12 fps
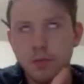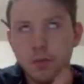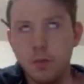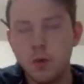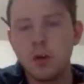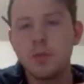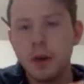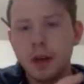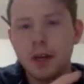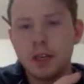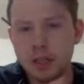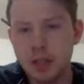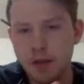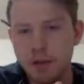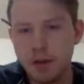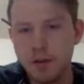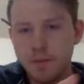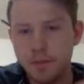or 1
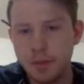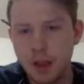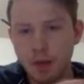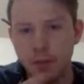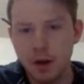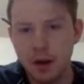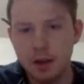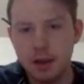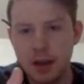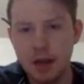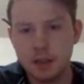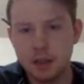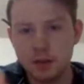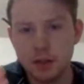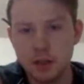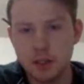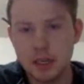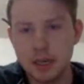minus 7, and what
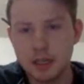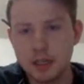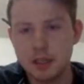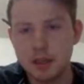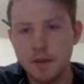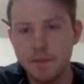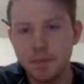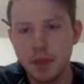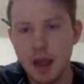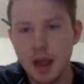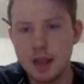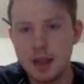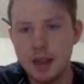the answer is 6,